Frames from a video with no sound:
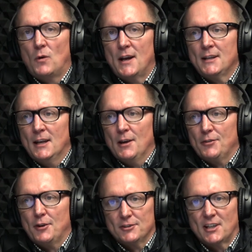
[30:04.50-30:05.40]
know what?
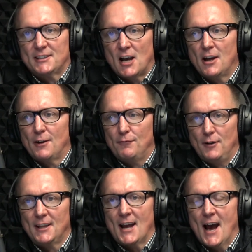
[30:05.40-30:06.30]
there's a ton of
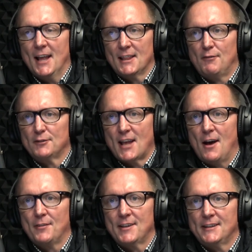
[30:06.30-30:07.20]
really high level
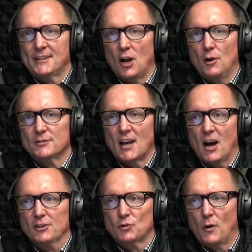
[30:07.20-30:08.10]
talent that goes
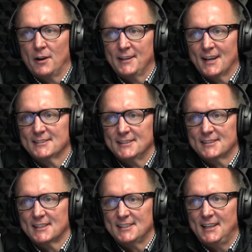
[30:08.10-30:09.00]
elsewhere and
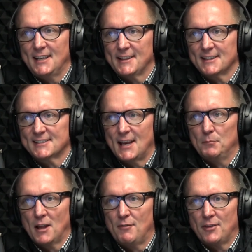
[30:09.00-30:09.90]
doesn't succeed at the
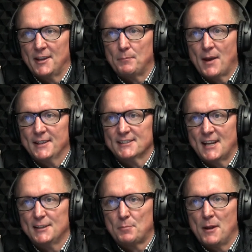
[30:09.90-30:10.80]
same level that Penn
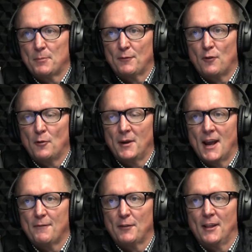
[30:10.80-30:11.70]
State's yes. been
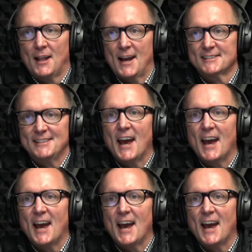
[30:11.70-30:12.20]
performing at for the last